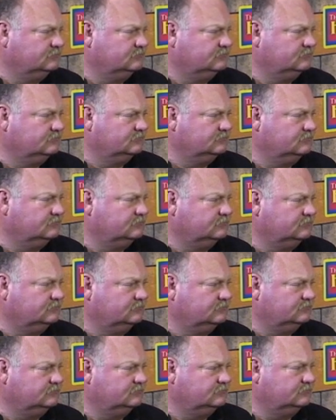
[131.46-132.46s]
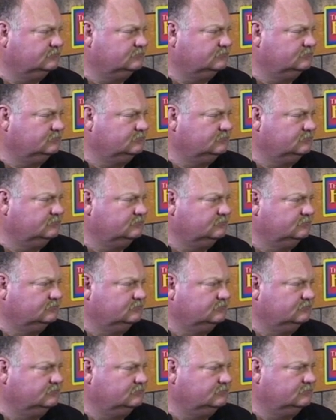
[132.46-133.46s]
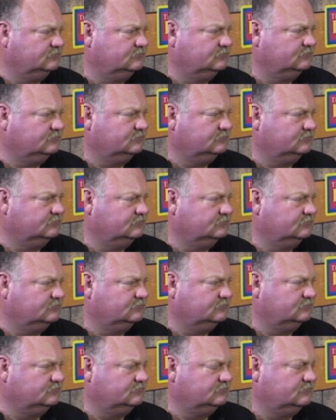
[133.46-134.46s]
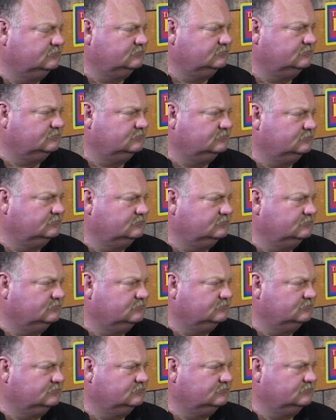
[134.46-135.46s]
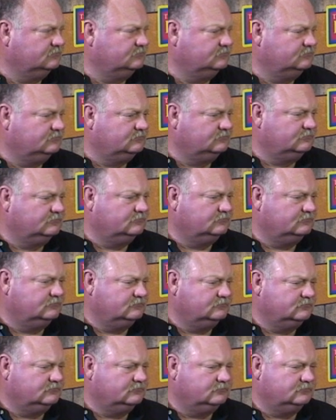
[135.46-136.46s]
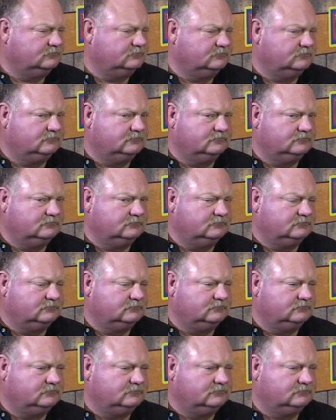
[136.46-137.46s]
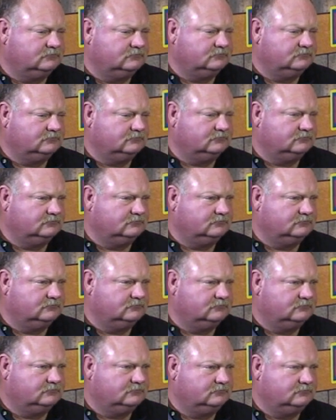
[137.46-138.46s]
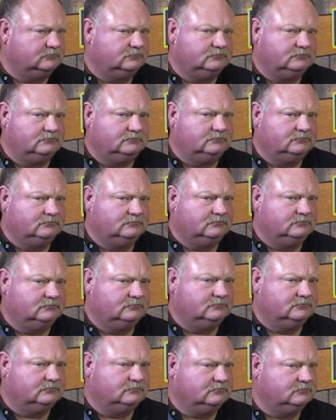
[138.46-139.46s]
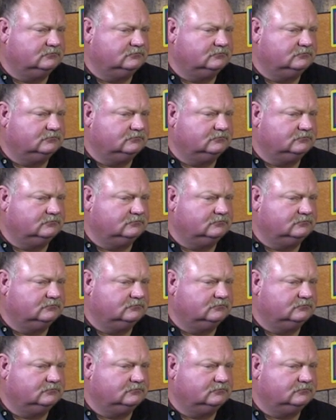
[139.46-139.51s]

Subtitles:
(not speaking)